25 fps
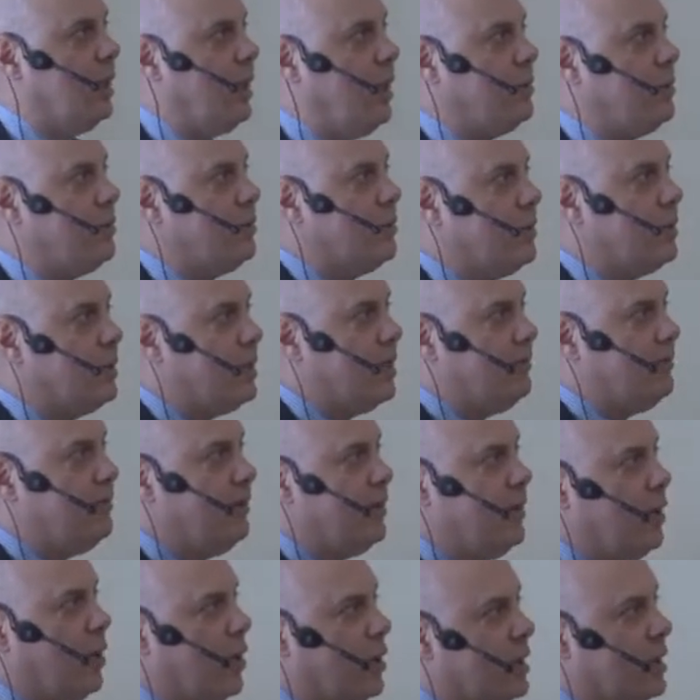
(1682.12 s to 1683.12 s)
I do not have
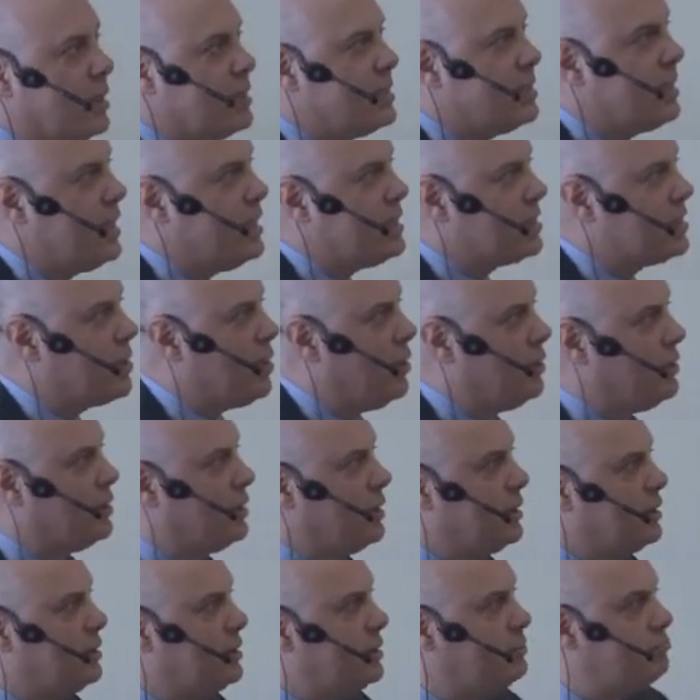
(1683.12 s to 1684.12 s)
a local sales
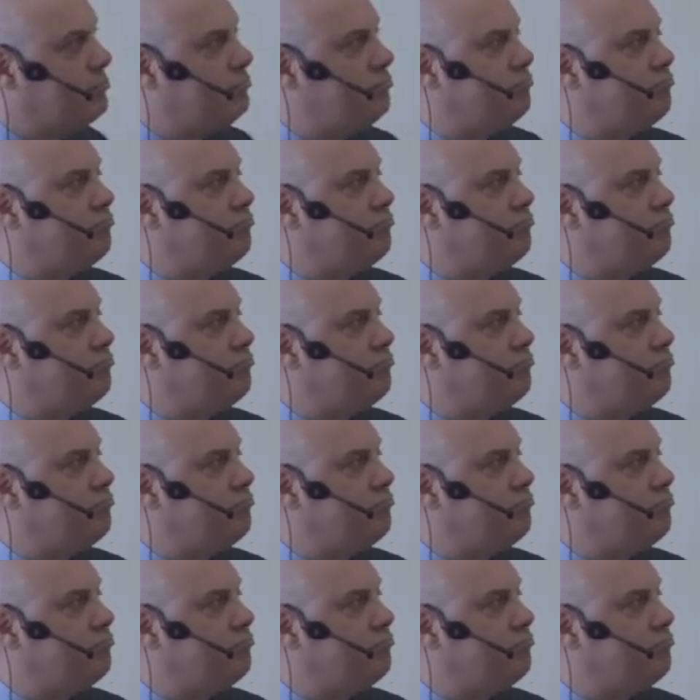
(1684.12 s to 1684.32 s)
contact.